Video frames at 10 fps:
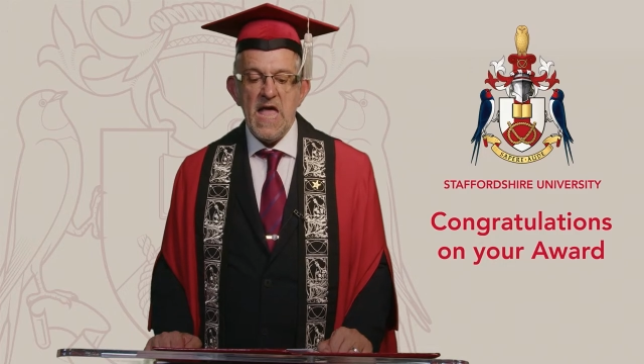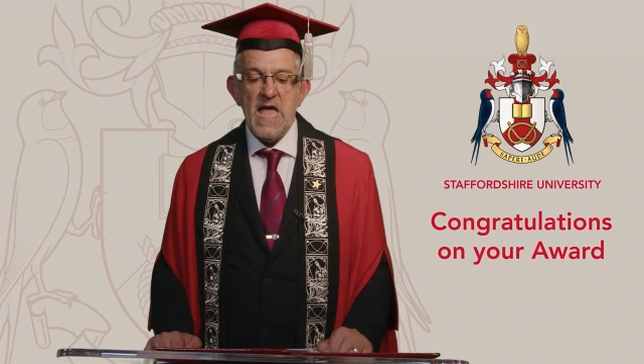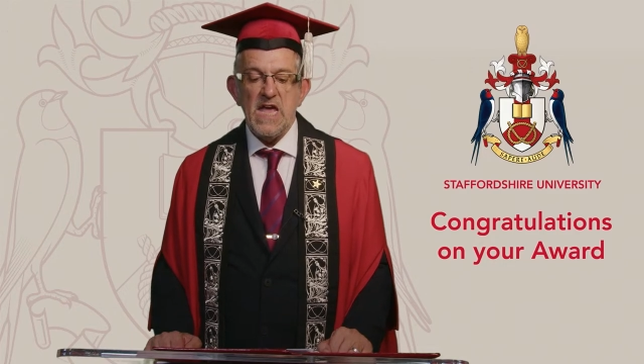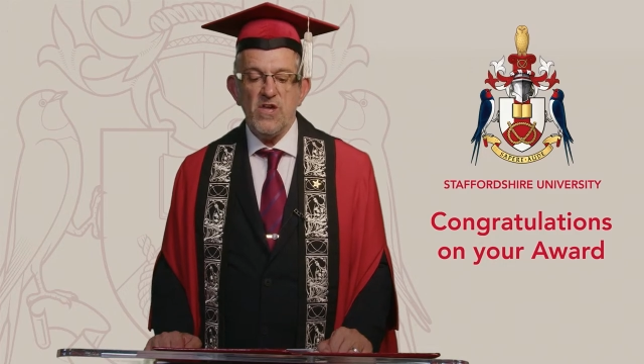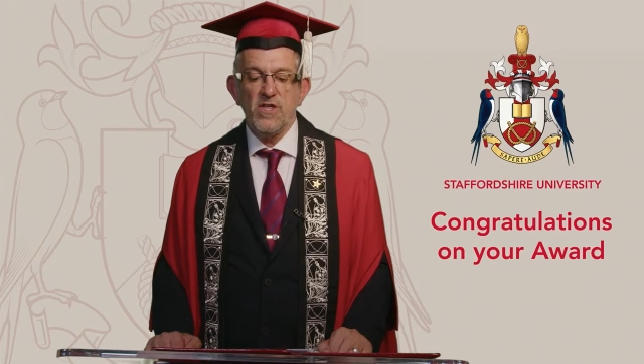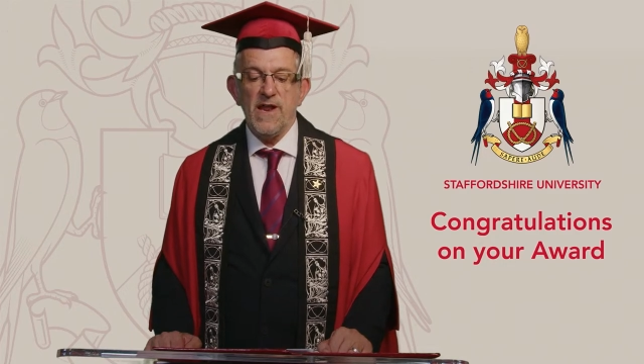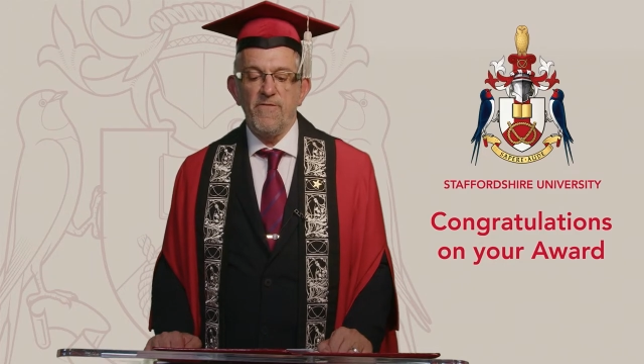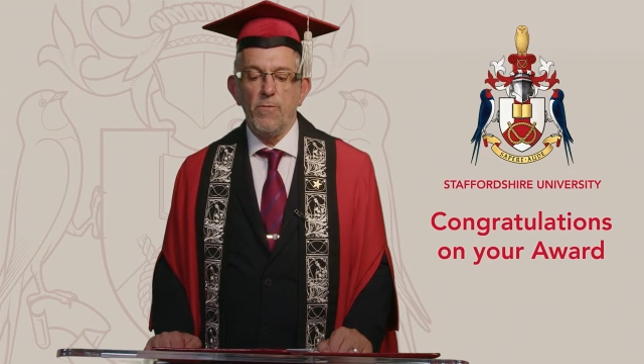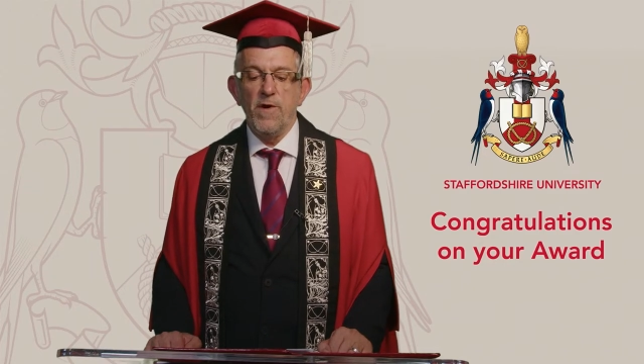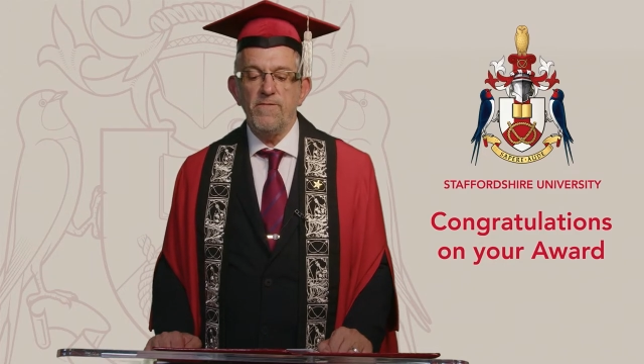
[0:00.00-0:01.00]
Each and every
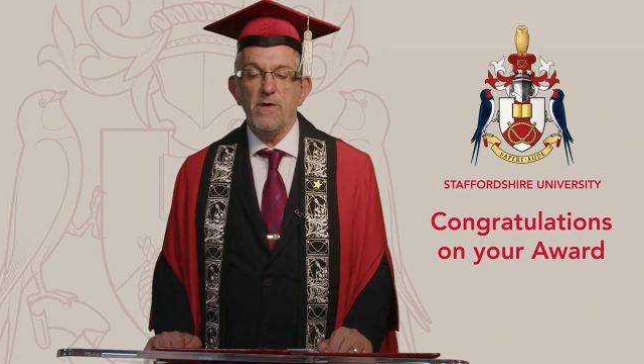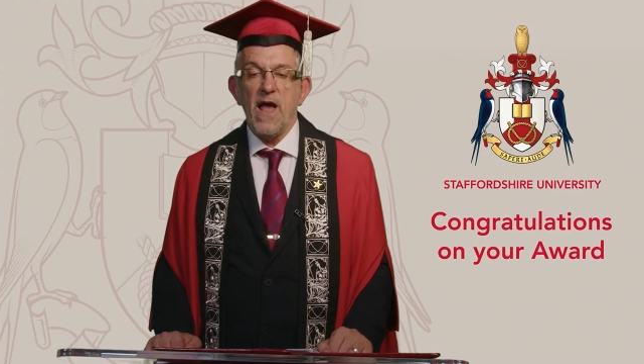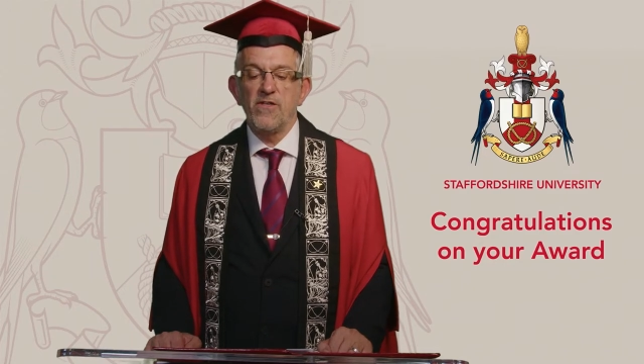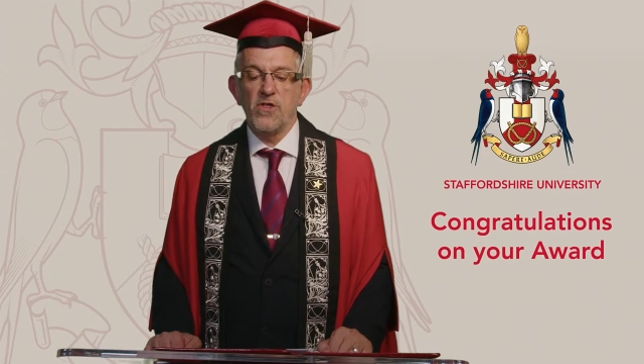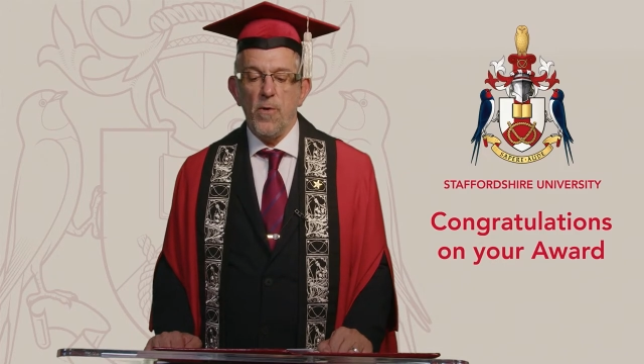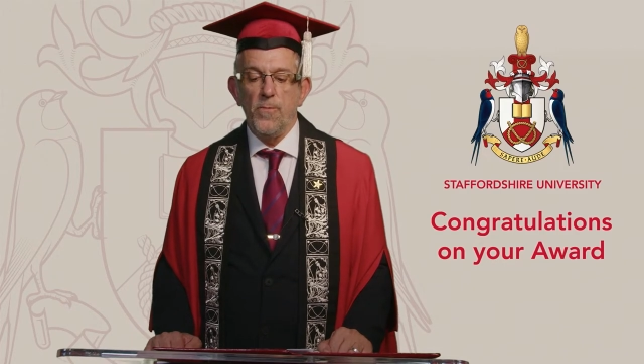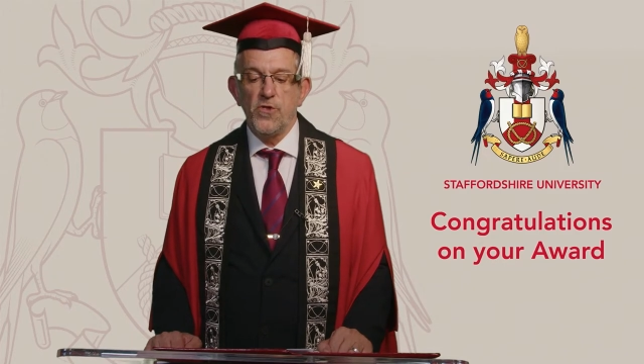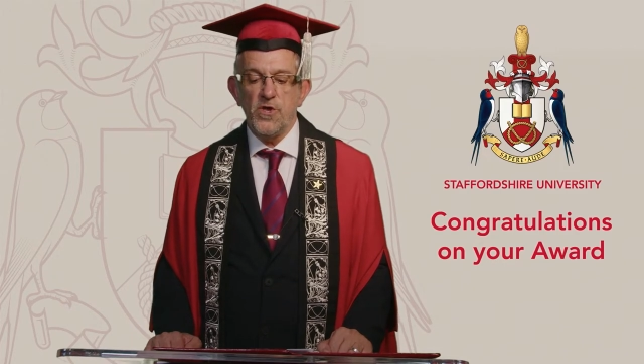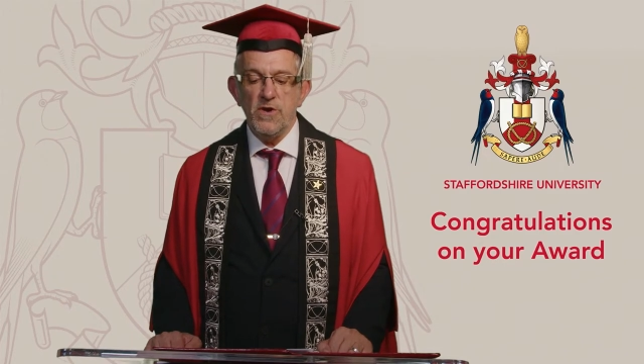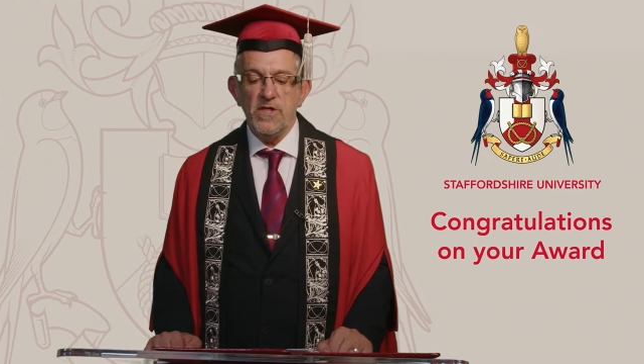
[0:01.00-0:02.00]
one of you has the
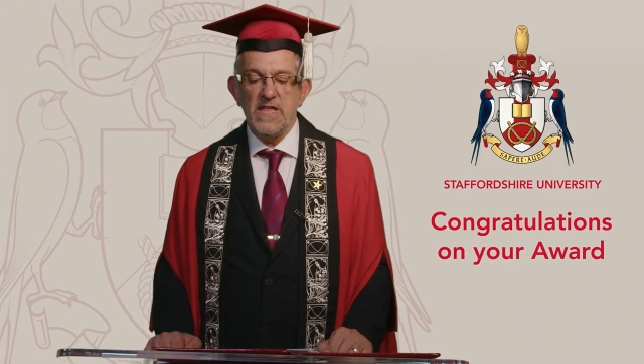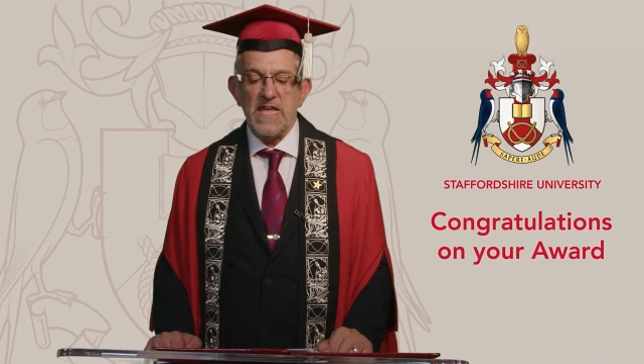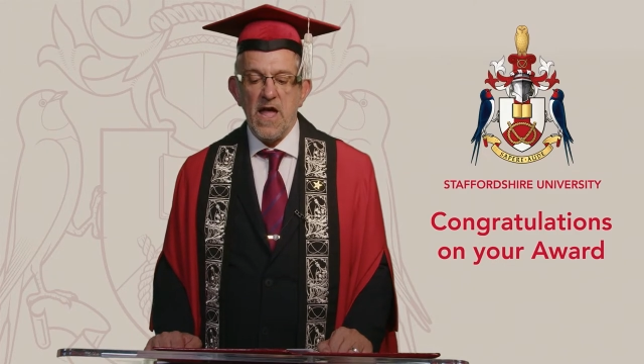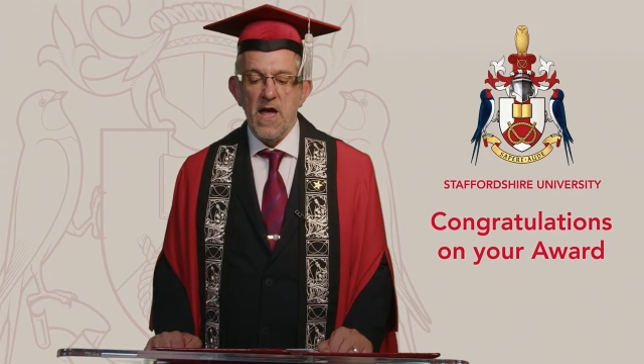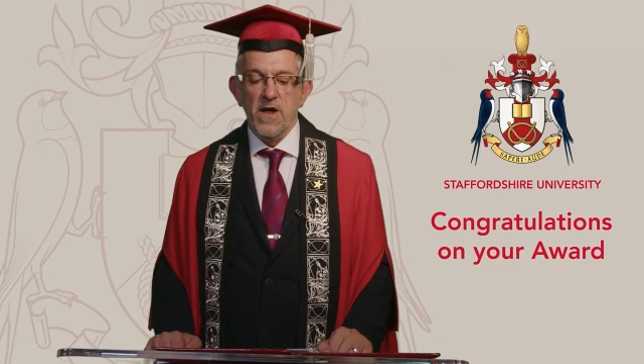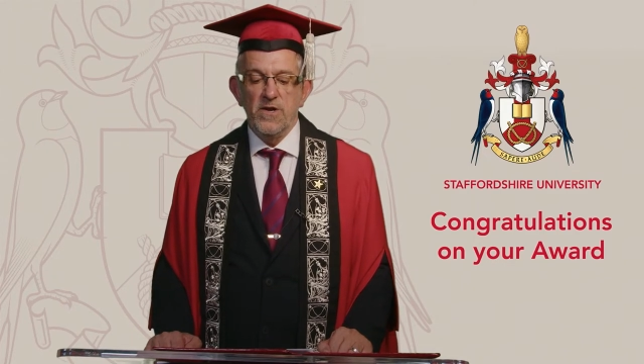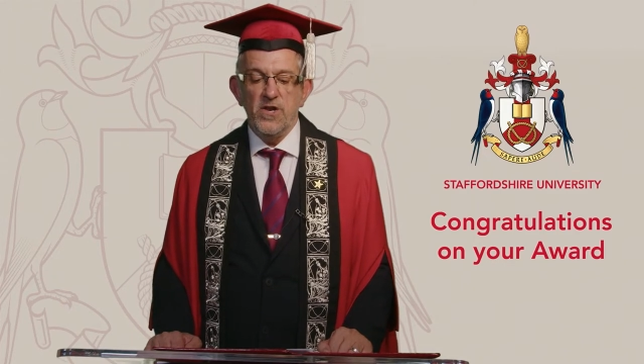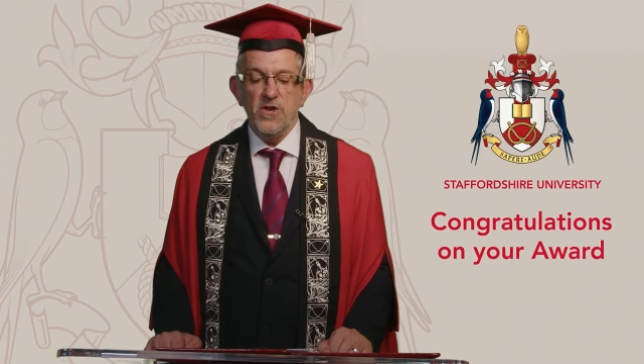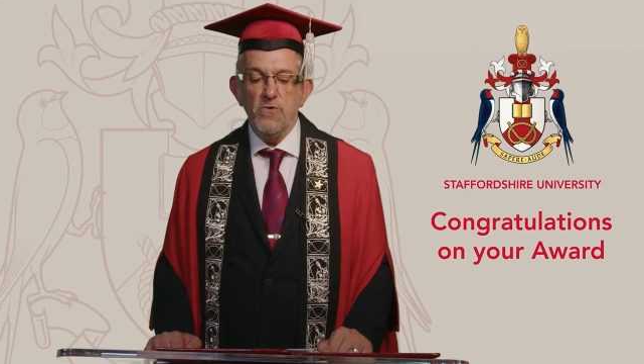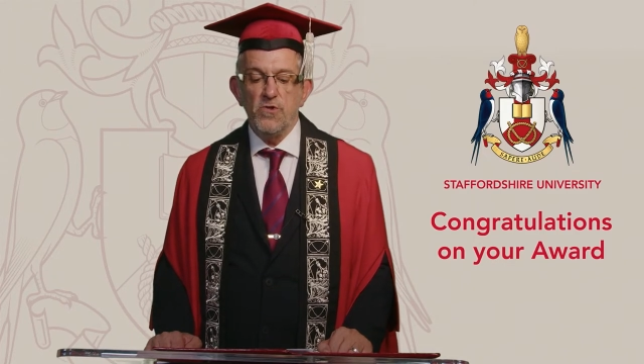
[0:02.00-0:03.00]
opportunity to
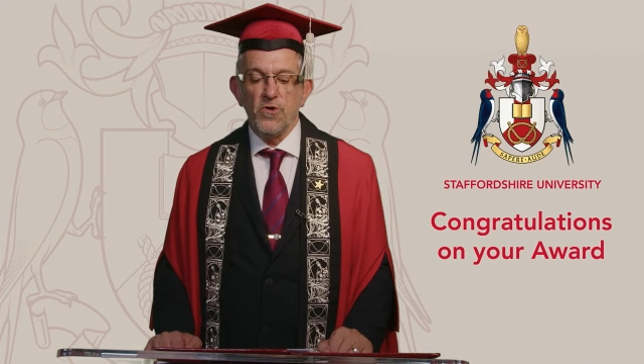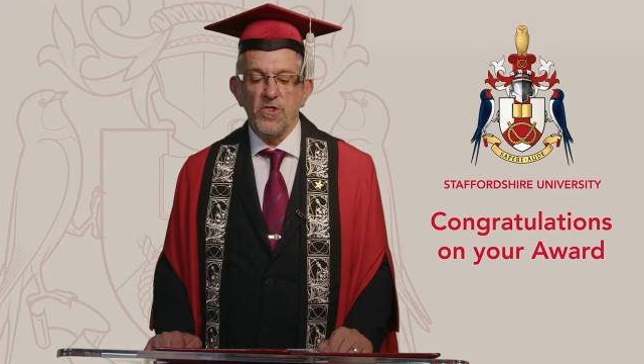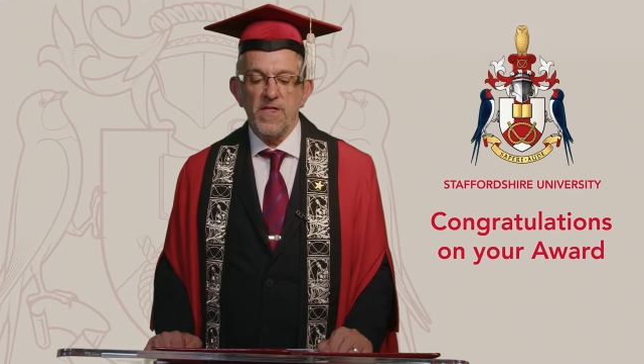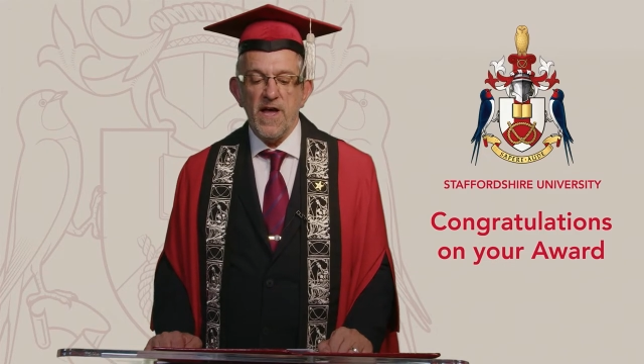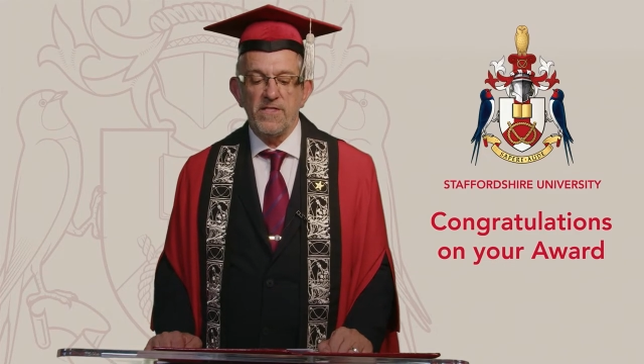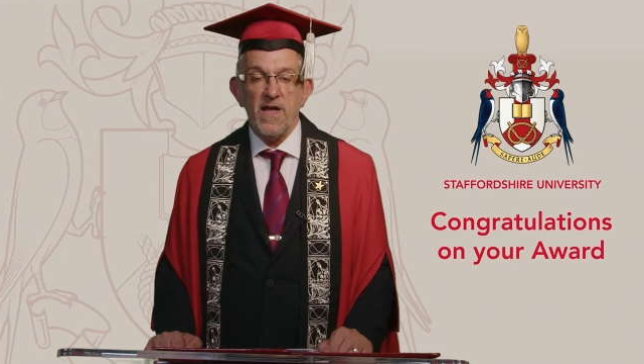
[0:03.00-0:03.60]
do just that,